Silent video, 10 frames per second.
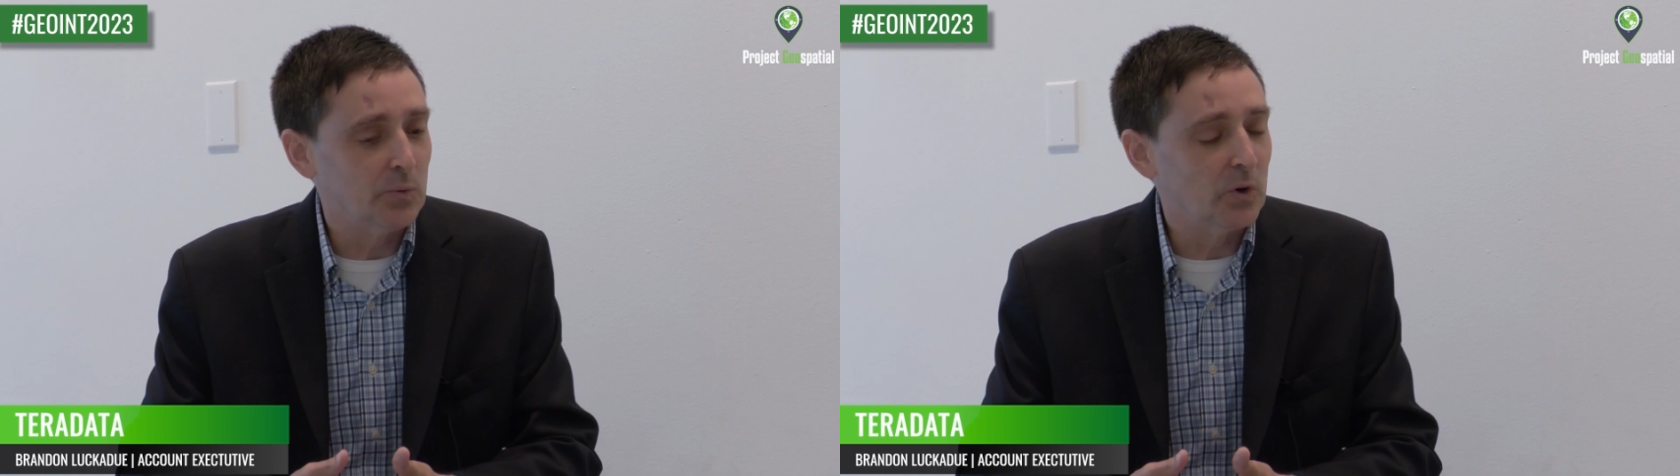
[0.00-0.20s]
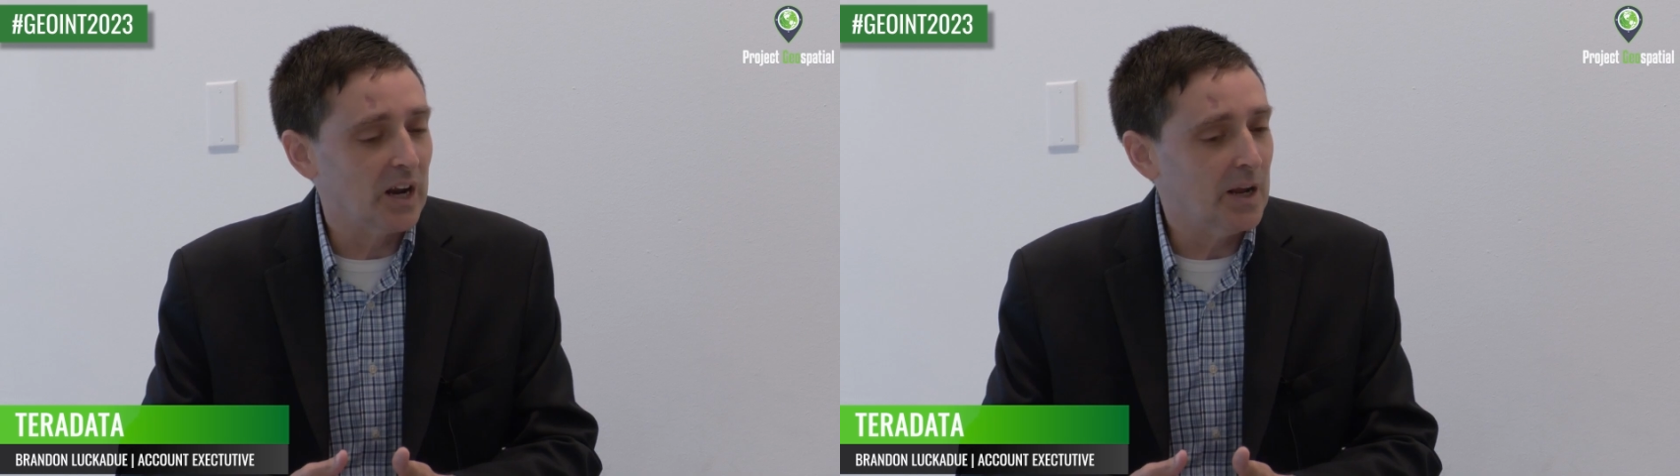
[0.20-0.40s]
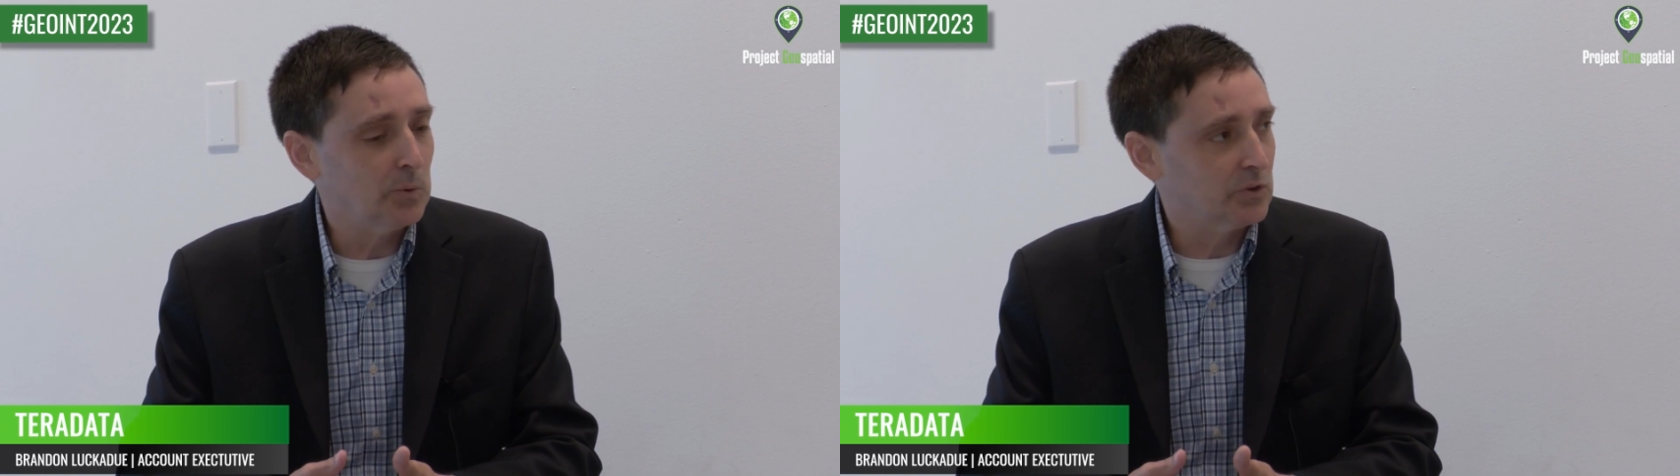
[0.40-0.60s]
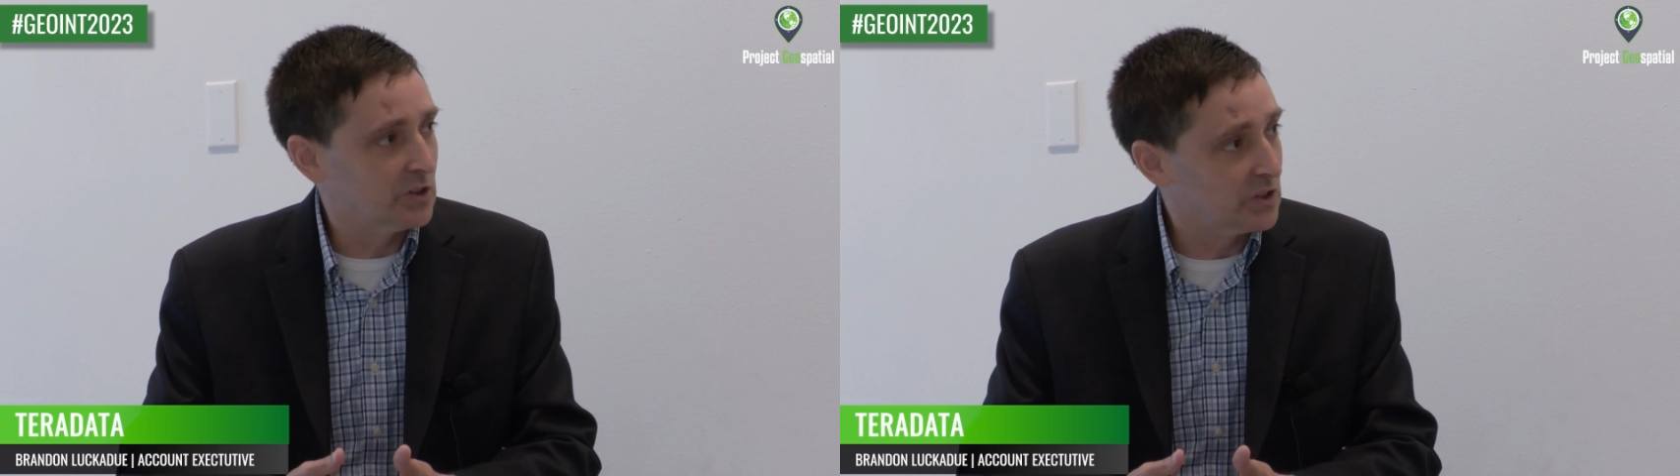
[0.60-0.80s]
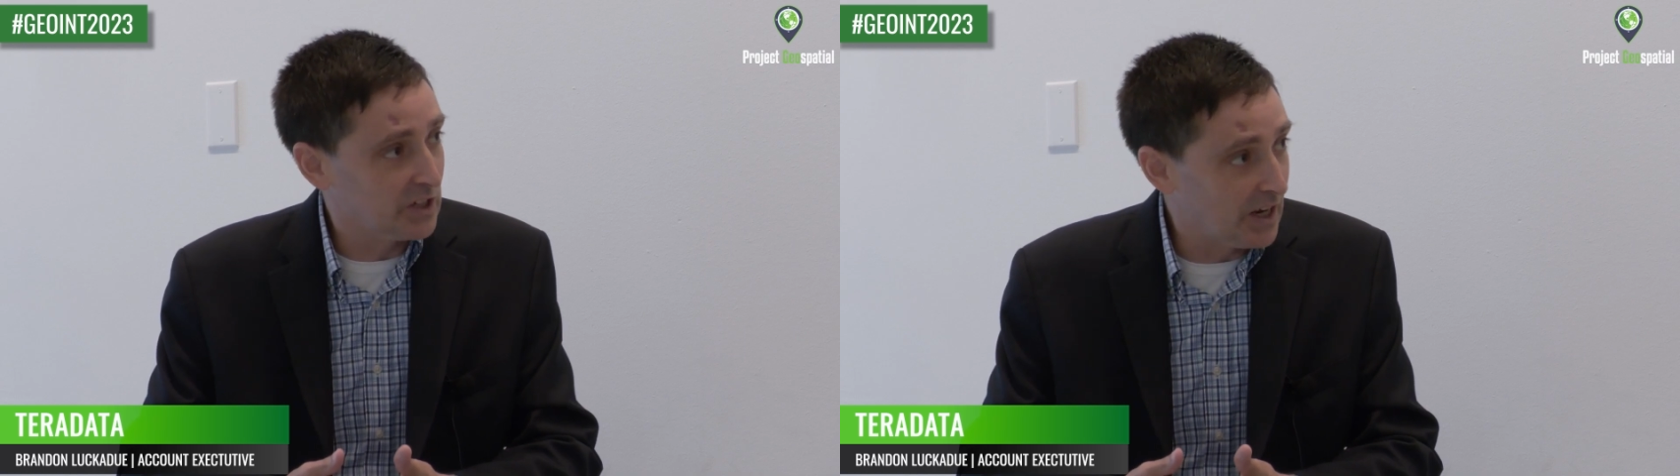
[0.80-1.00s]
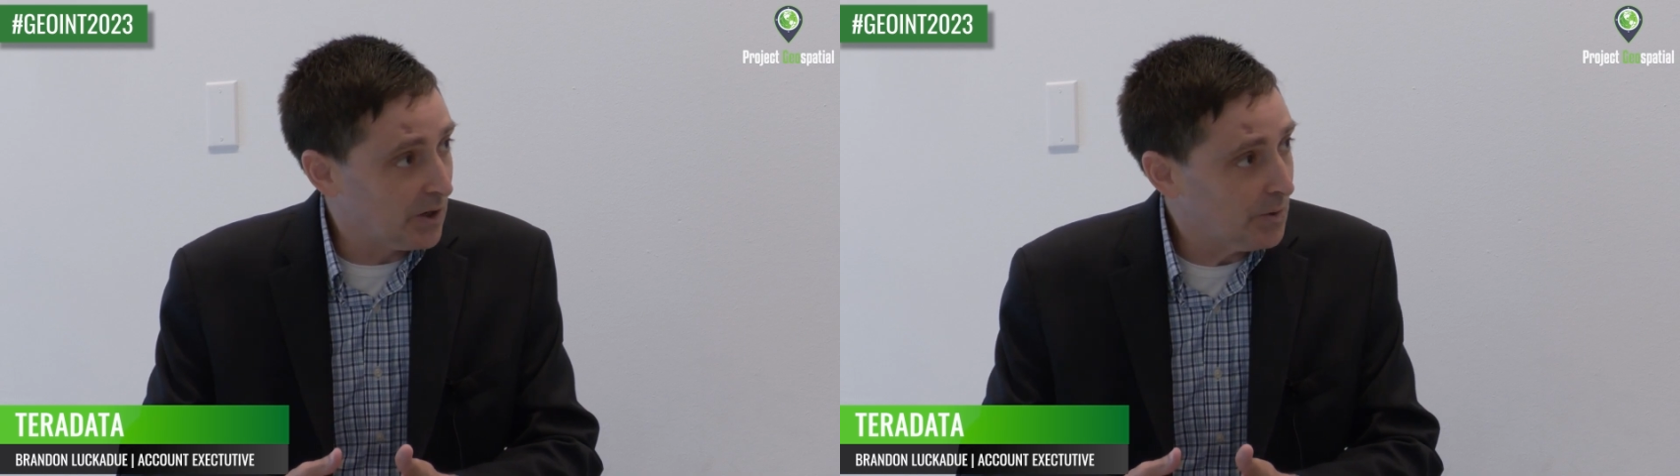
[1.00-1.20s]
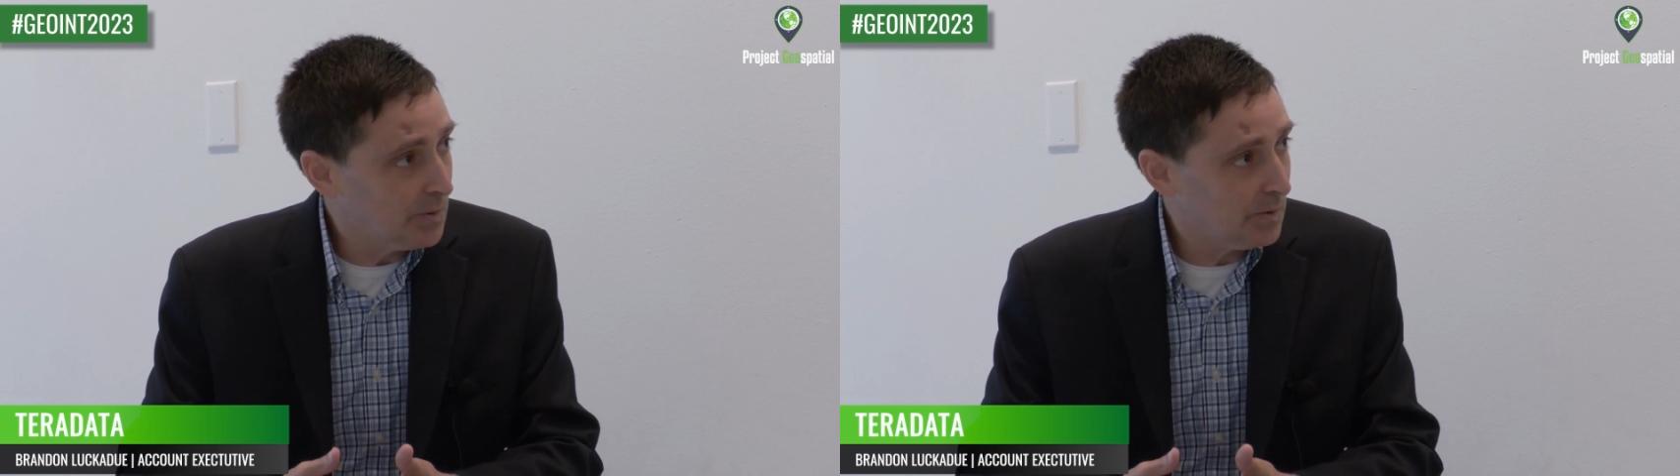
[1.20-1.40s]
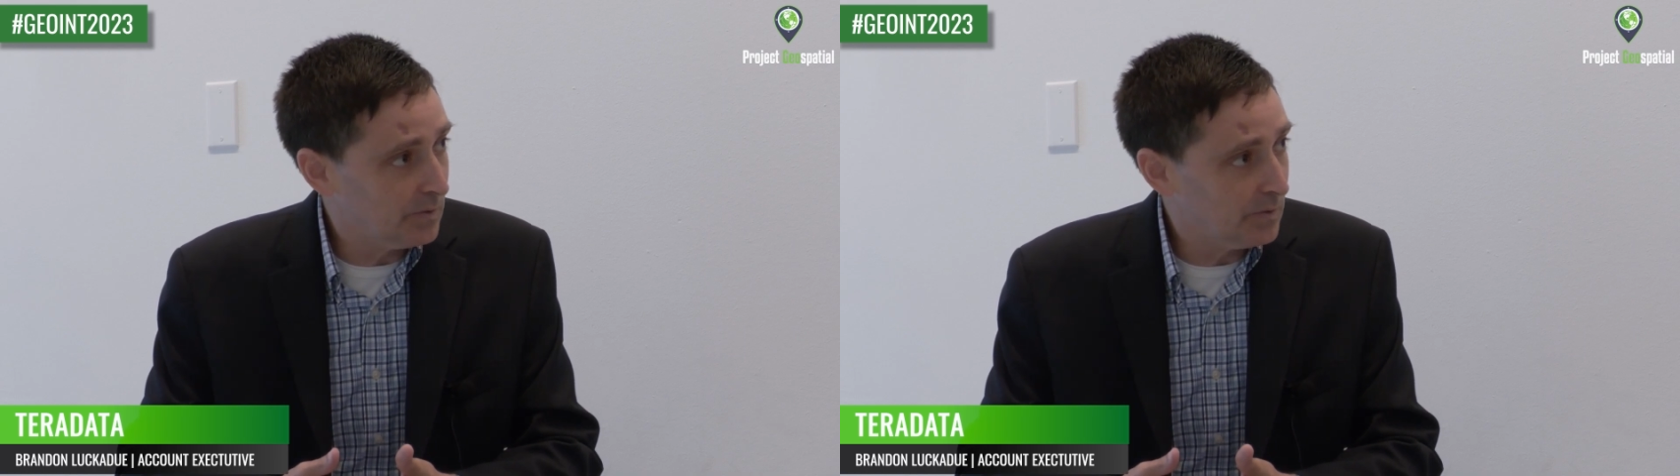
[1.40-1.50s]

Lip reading: we're able to scale